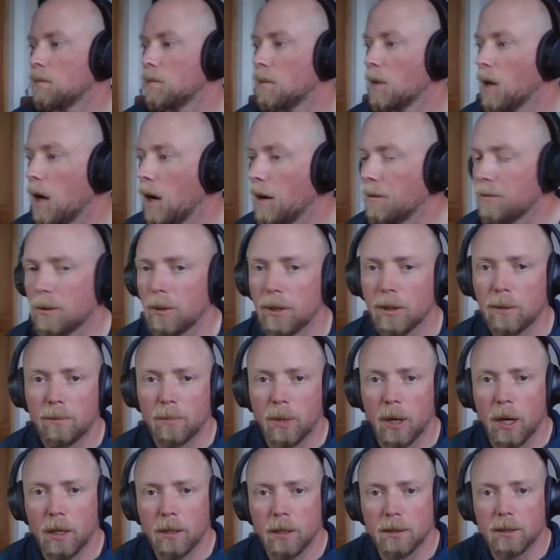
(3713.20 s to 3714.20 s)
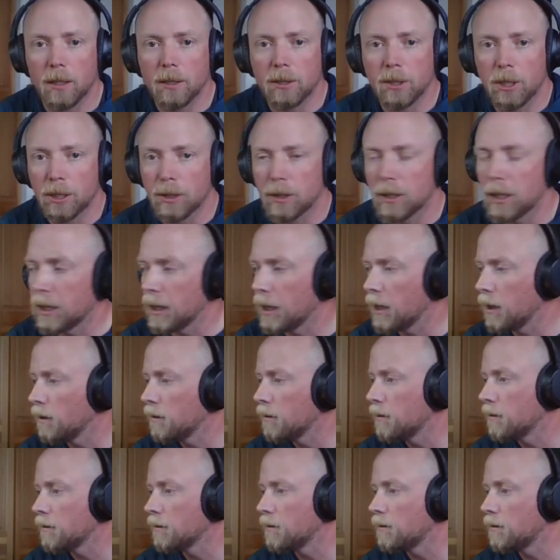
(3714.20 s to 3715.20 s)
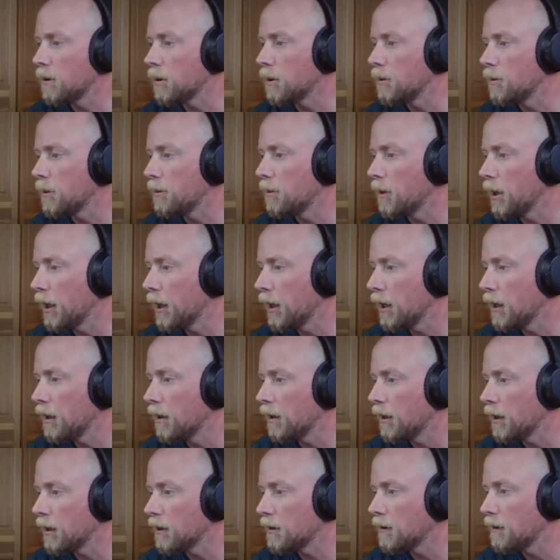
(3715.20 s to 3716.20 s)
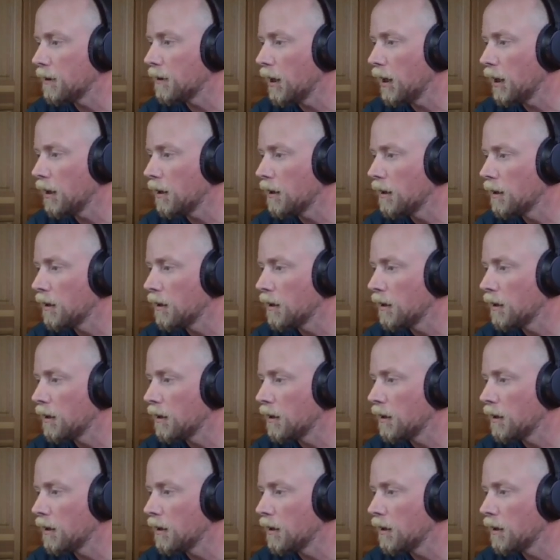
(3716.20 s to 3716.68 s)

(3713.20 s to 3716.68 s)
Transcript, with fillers: Off grid box. I'll check that out. Farmer Brad, thanks for that.